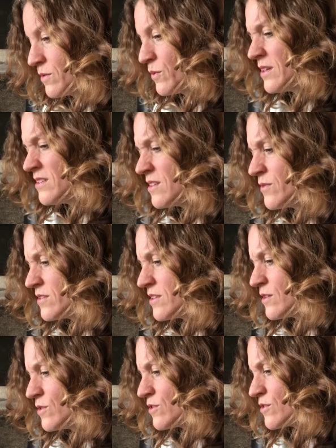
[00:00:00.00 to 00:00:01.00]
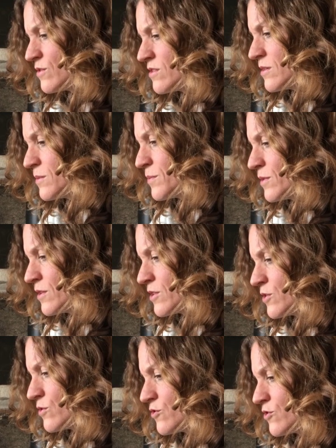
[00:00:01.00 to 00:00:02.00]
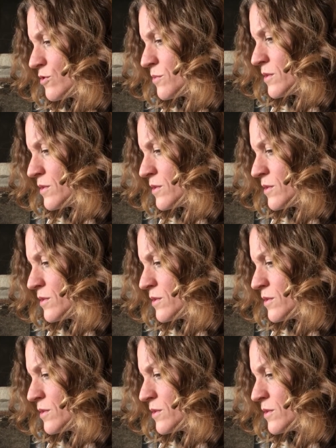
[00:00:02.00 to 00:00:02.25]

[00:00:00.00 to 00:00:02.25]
why does everything look so simple on YouTube?